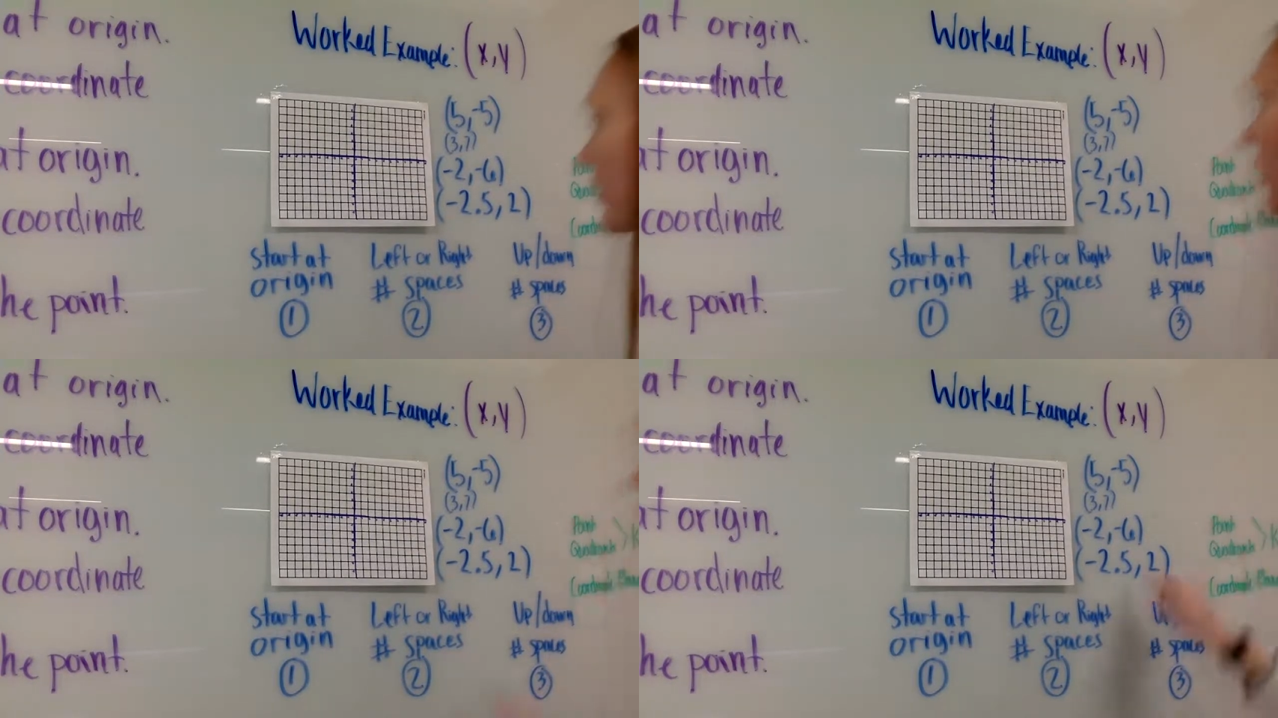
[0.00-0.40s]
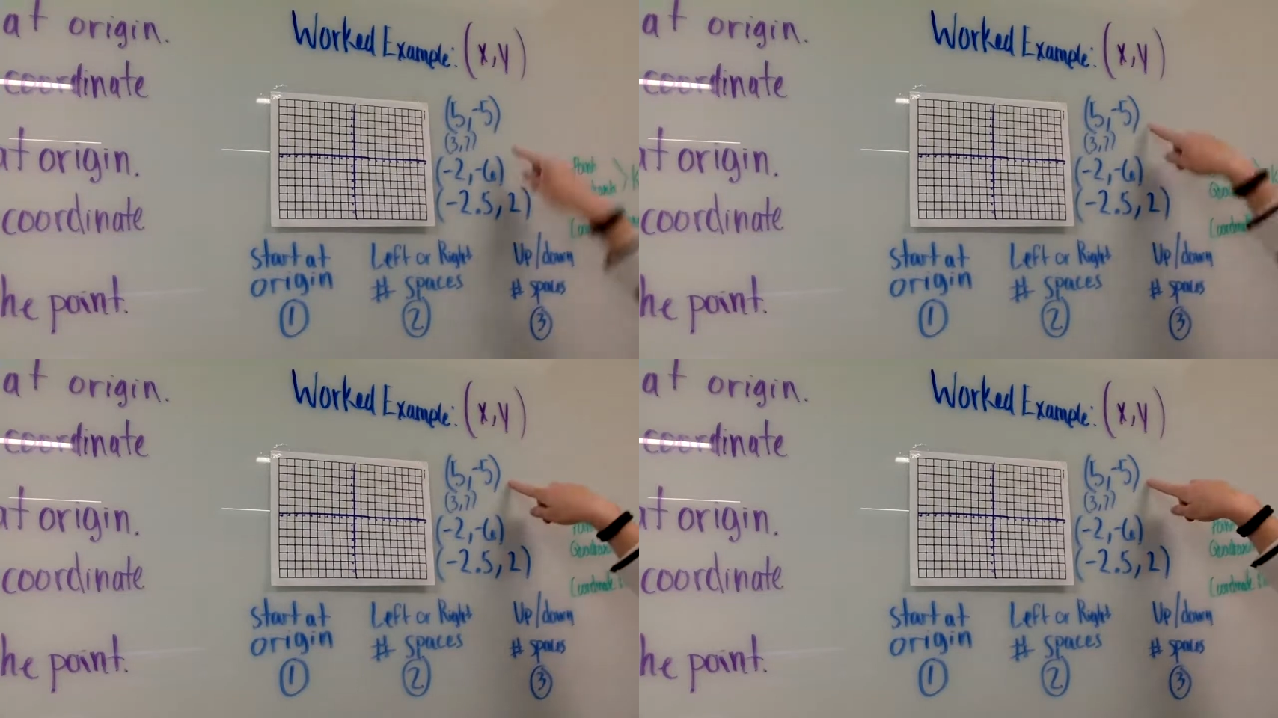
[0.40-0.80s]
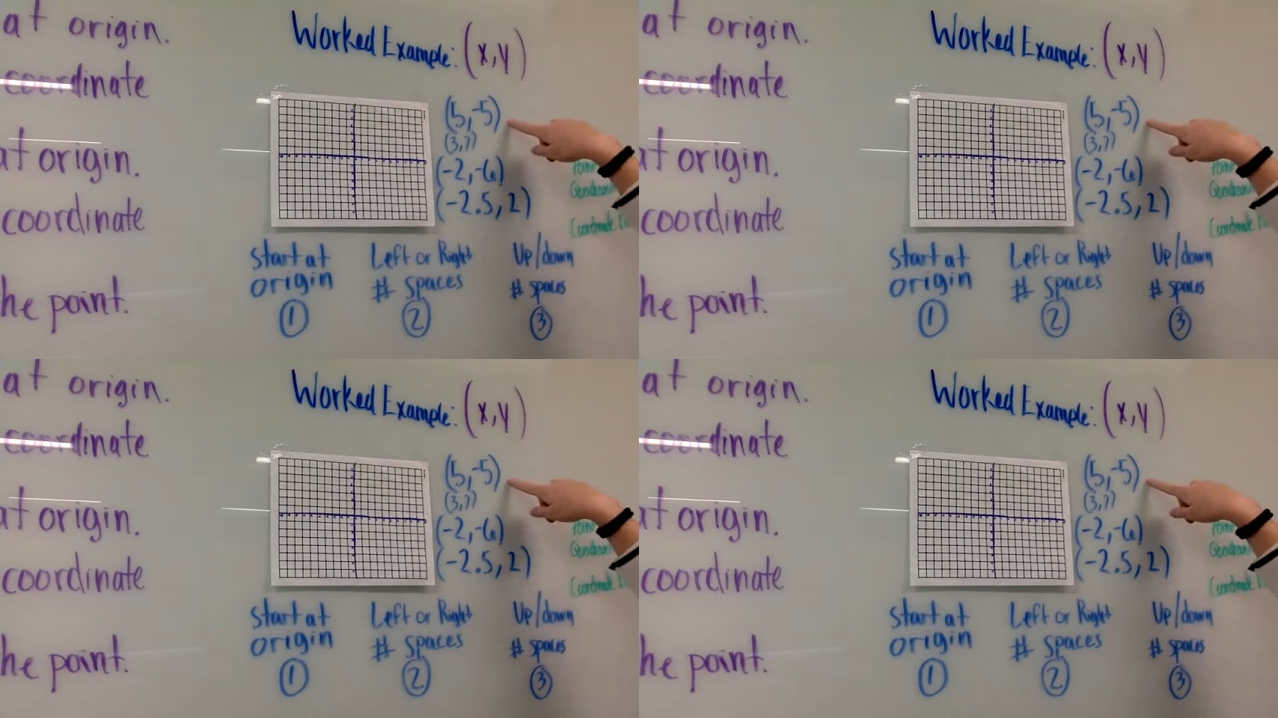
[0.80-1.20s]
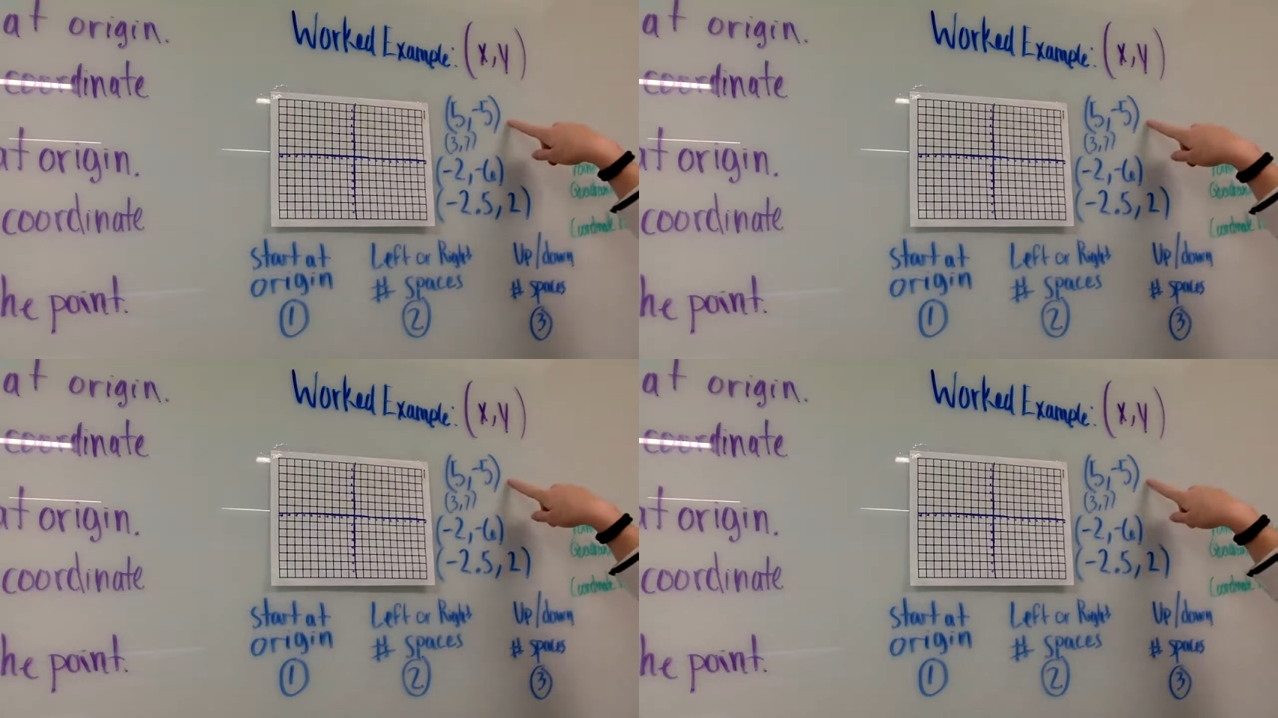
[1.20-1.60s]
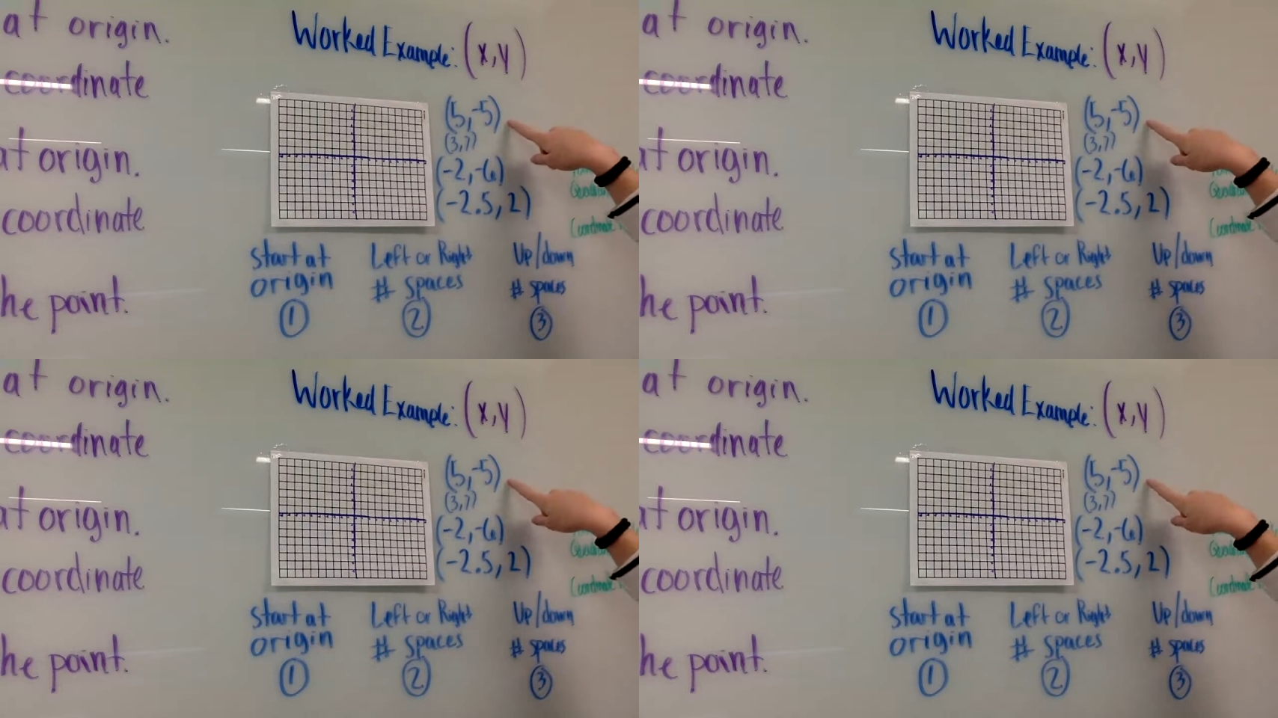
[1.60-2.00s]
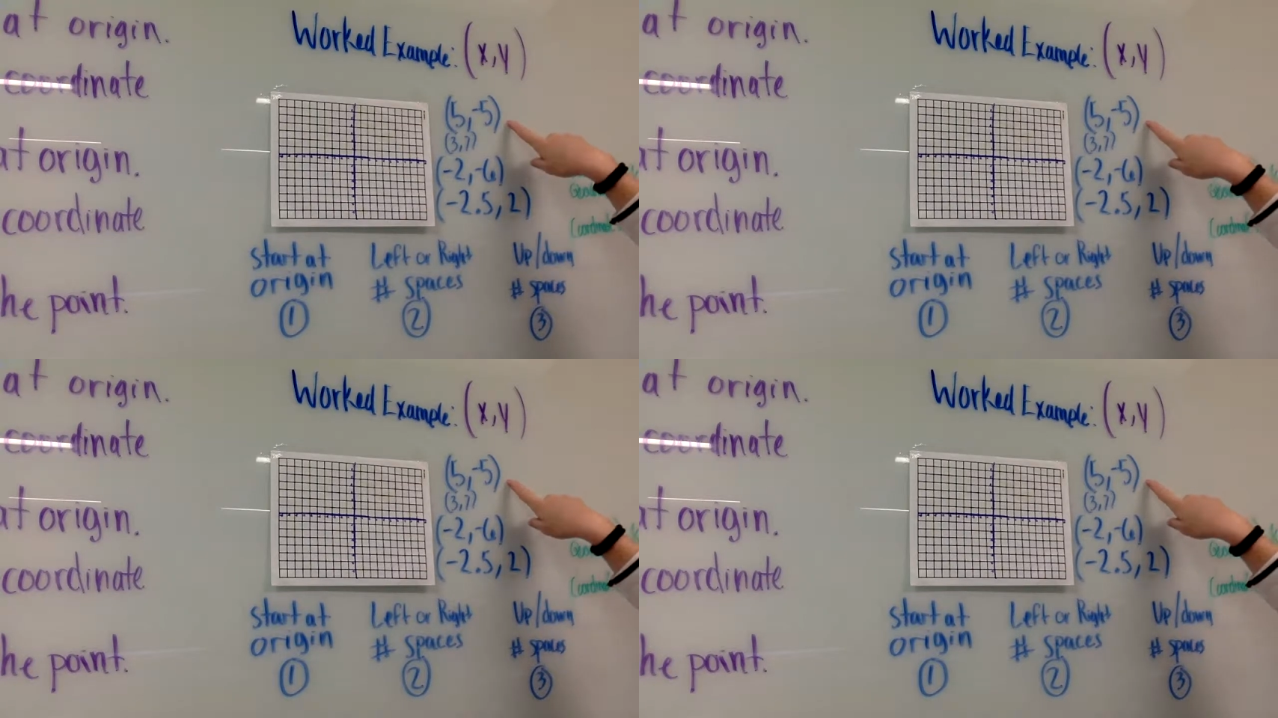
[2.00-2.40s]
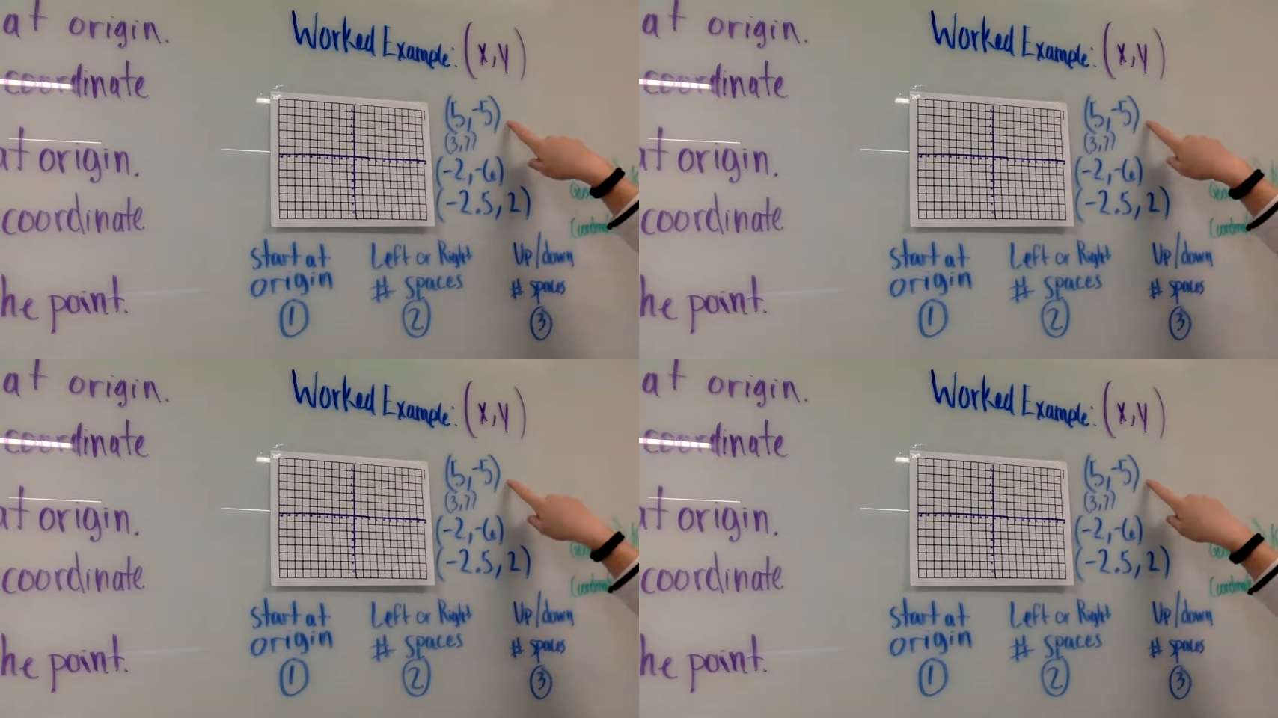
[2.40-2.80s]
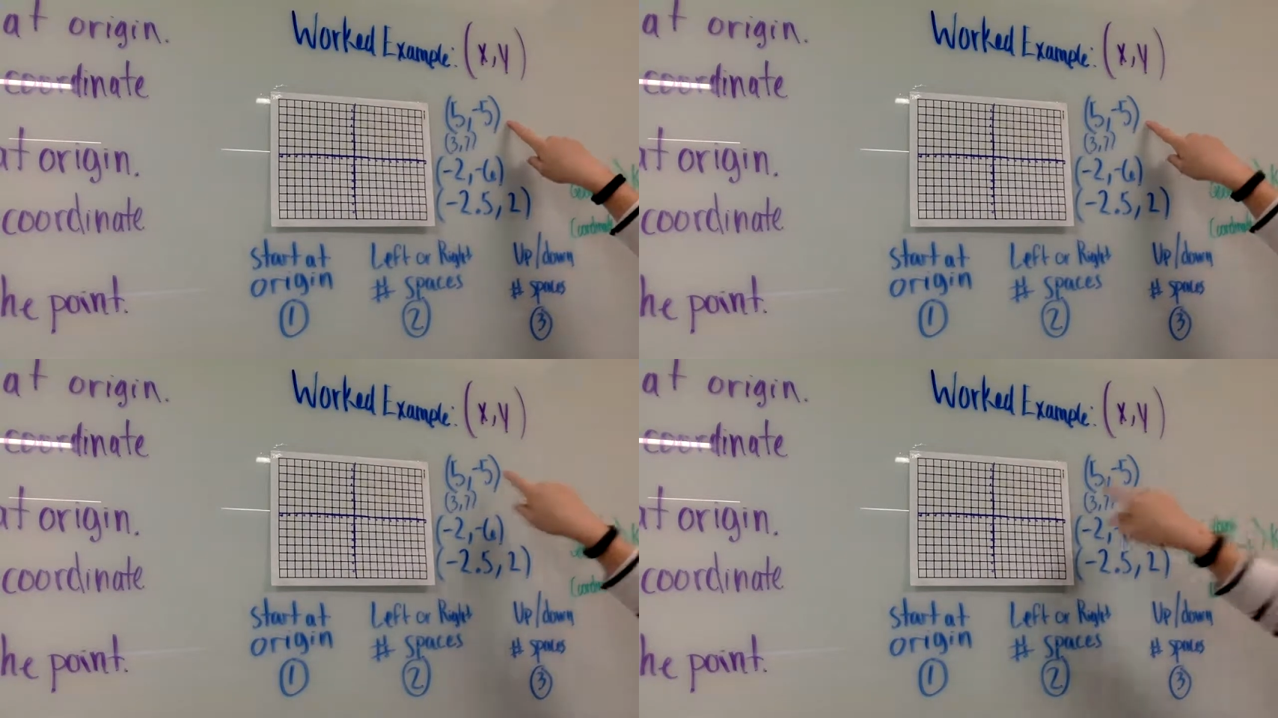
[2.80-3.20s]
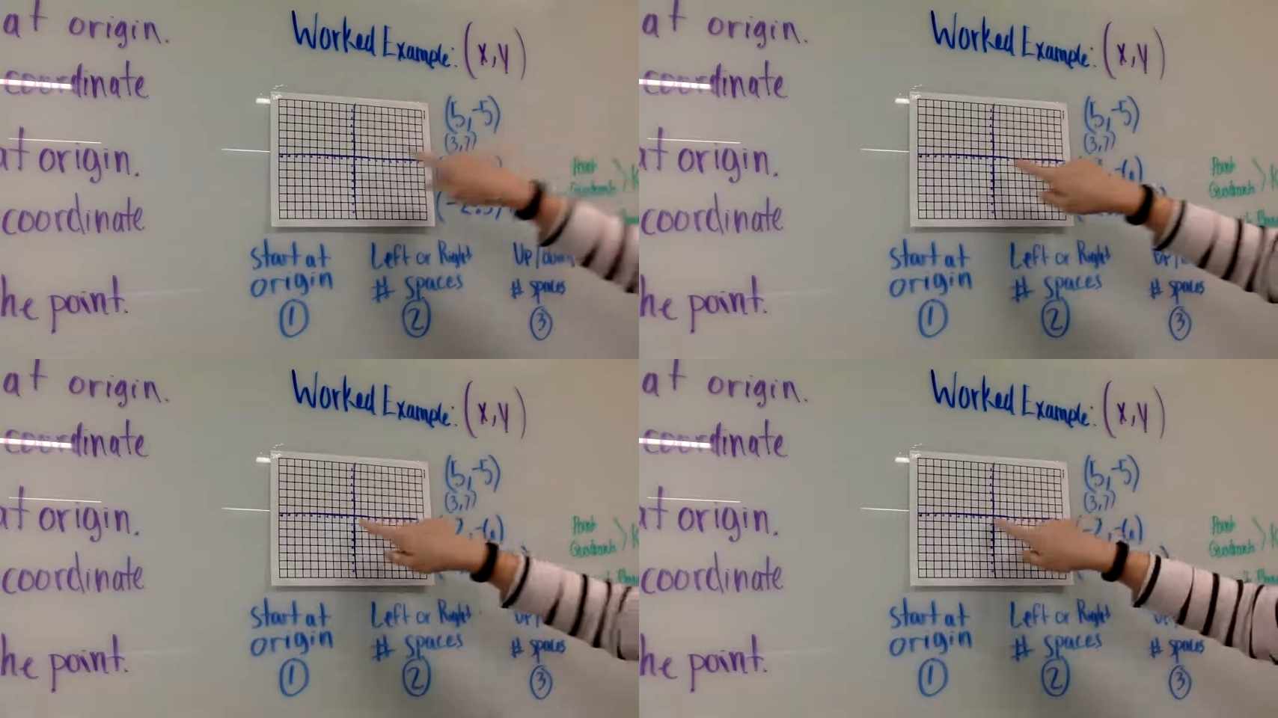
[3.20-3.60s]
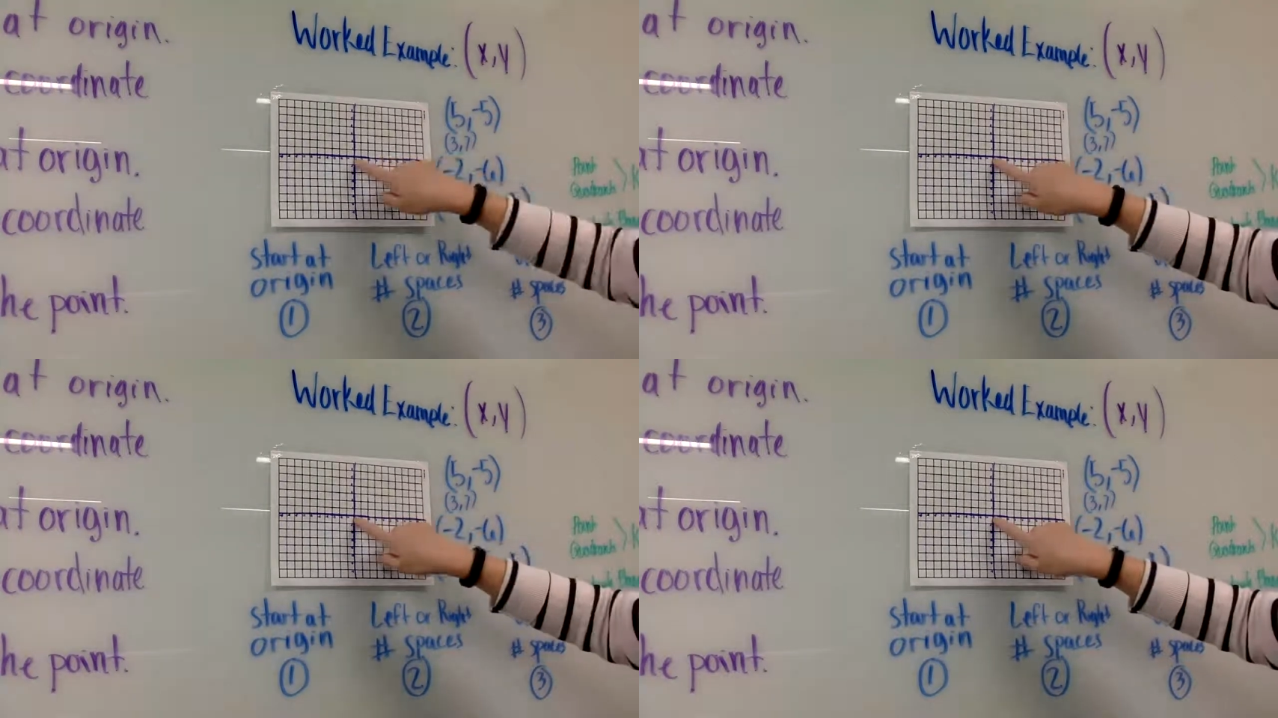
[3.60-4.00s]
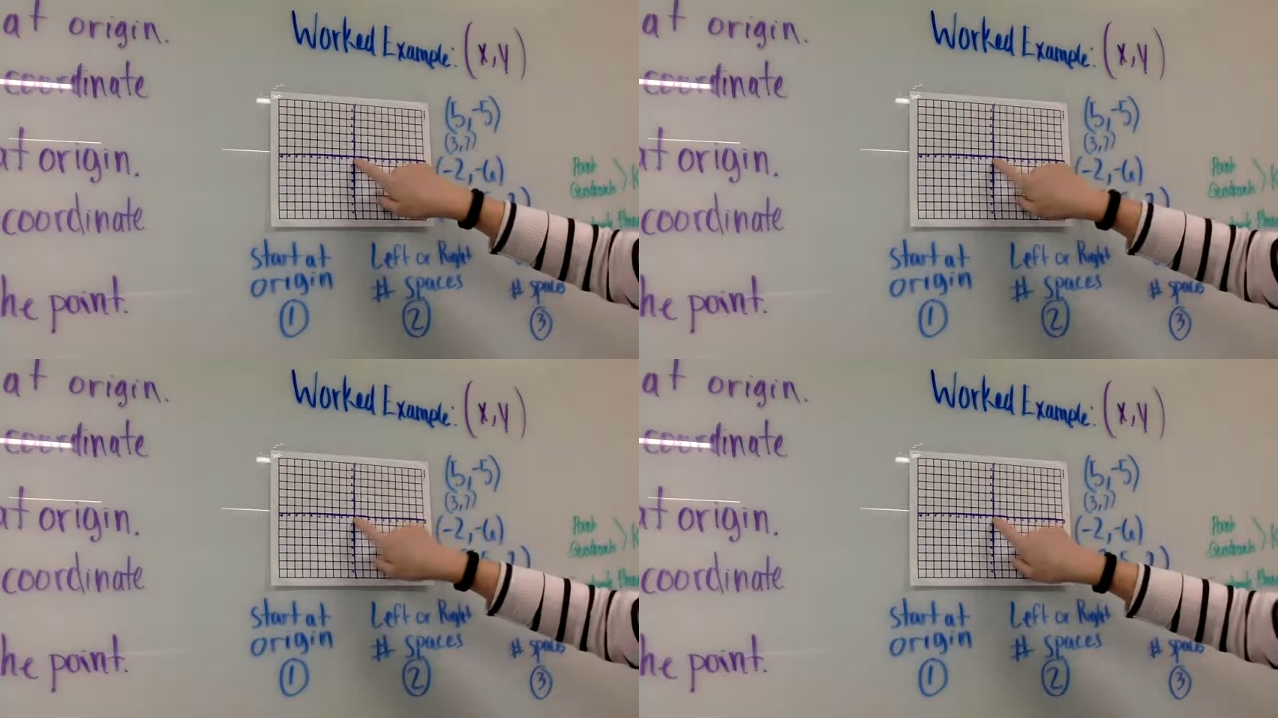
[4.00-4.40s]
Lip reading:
(no speaker visible)